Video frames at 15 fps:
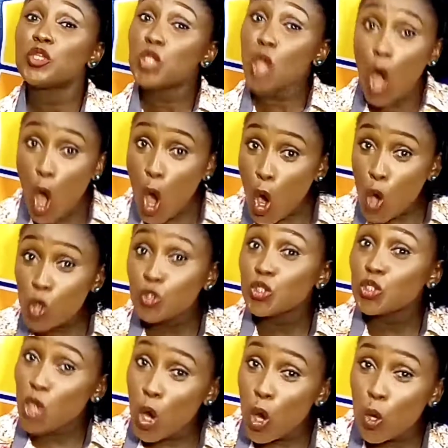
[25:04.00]

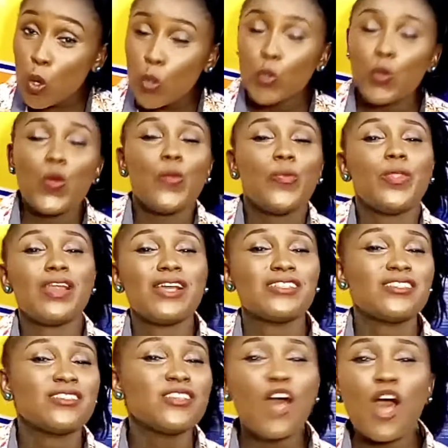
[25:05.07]
though there are
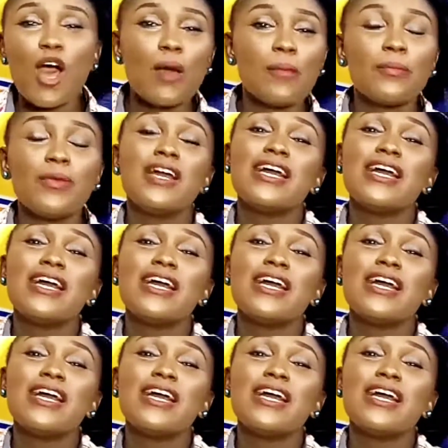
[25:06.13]
some